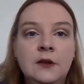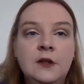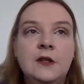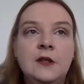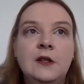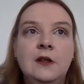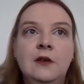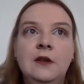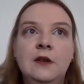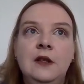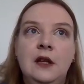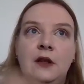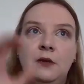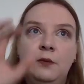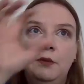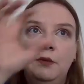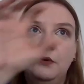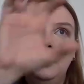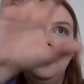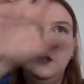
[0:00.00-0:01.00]
this is not
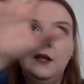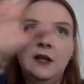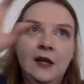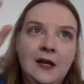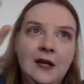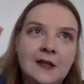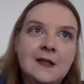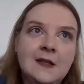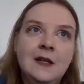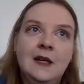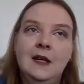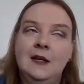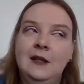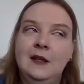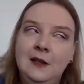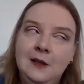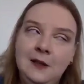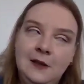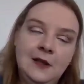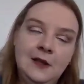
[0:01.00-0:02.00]
that putting
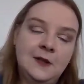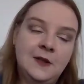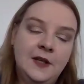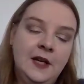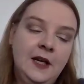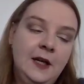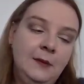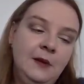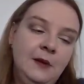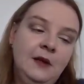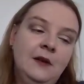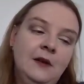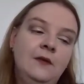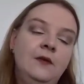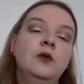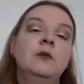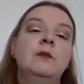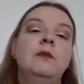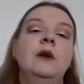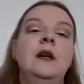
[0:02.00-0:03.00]
exactly the same in a
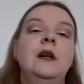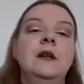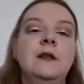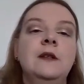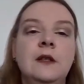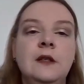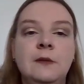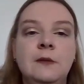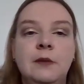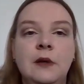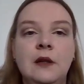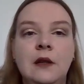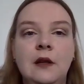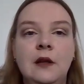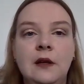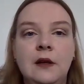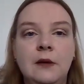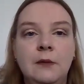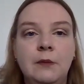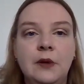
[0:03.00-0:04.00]
few places, but
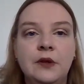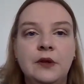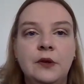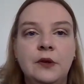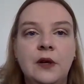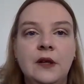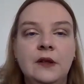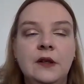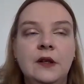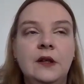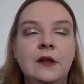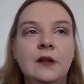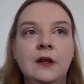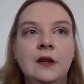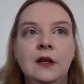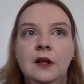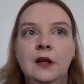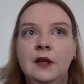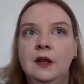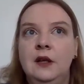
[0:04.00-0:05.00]
rather
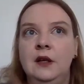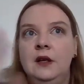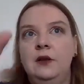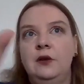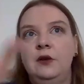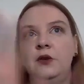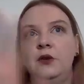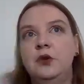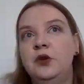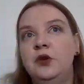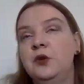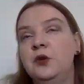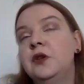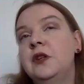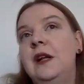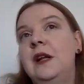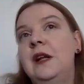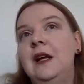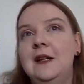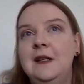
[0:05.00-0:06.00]
you
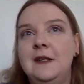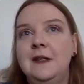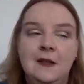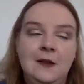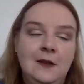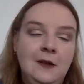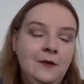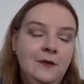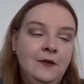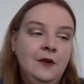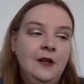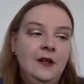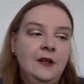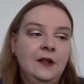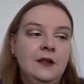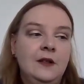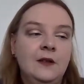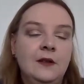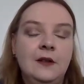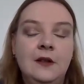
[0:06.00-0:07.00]
utilize a
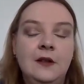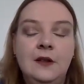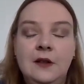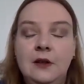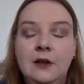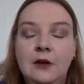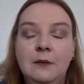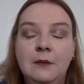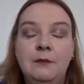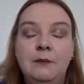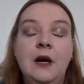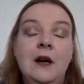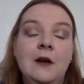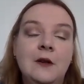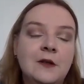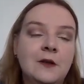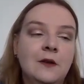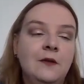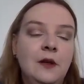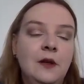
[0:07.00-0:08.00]
different
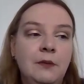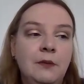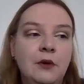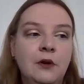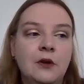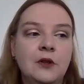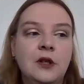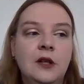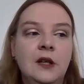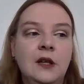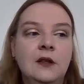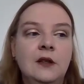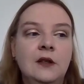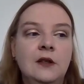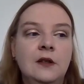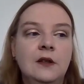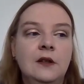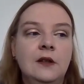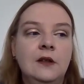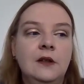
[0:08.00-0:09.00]
parts of a
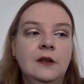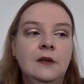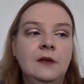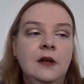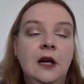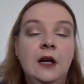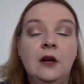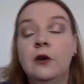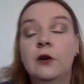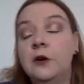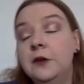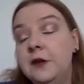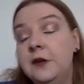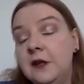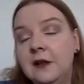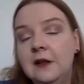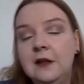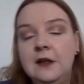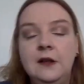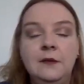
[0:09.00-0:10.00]
project
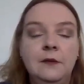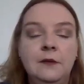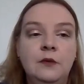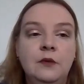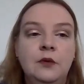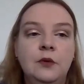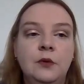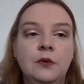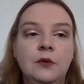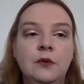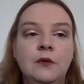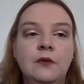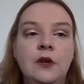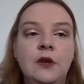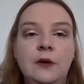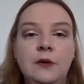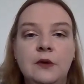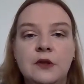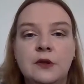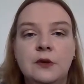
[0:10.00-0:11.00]
accordingly to
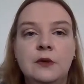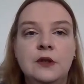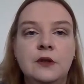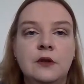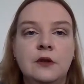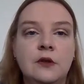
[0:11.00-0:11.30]
various